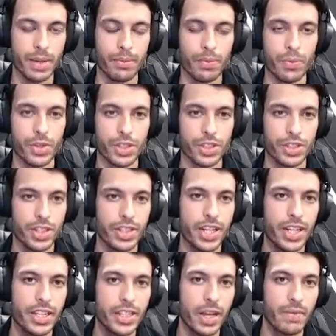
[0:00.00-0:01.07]
which is a data
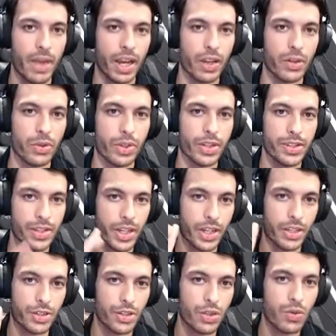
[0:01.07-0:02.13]
type that can only take
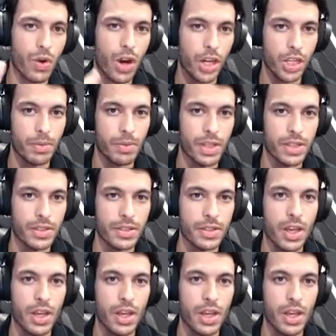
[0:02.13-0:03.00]
two arguments,